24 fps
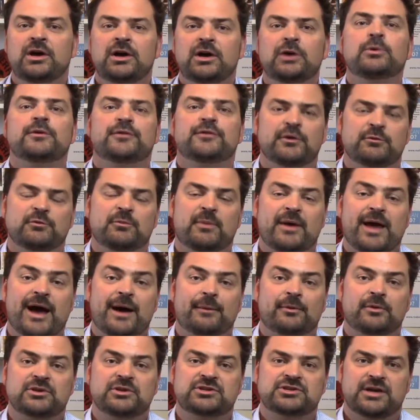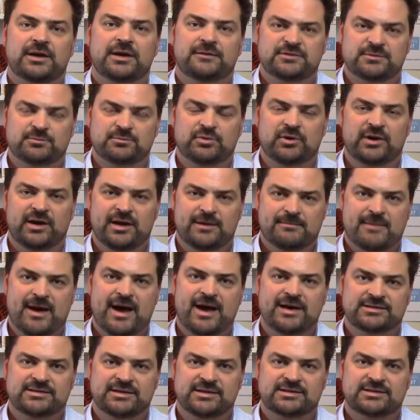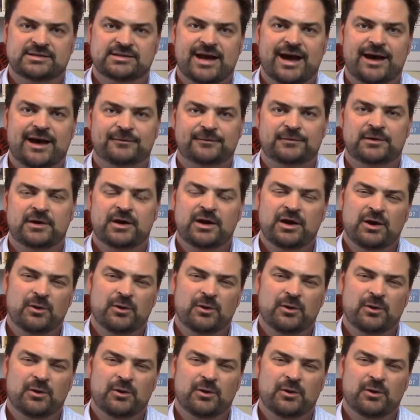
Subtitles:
we think we'll be able to achieve some pretty amazing stuff.